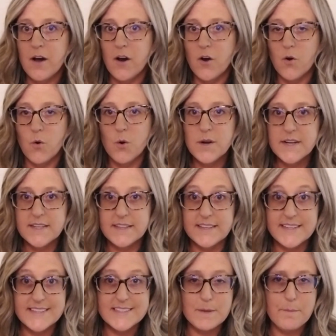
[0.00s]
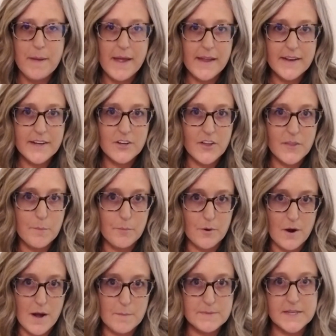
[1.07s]
accordingly depending on the
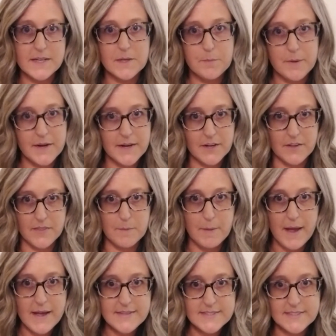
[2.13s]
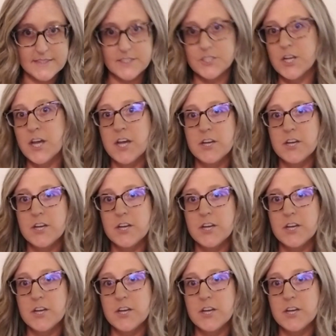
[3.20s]
prompt and depending on the passage.